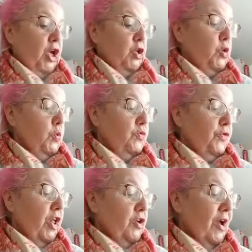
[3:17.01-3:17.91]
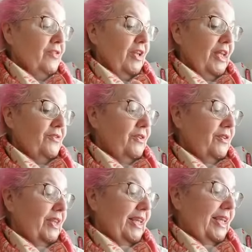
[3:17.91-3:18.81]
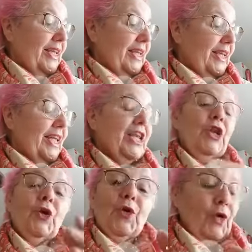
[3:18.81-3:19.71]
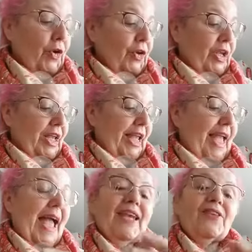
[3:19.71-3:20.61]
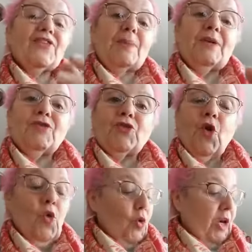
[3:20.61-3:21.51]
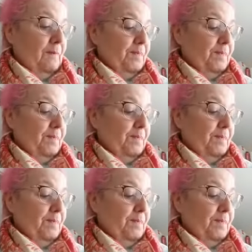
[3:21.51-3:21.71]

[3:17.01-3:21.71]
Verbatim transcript: Use failure as a lesson learned and a stepping stone.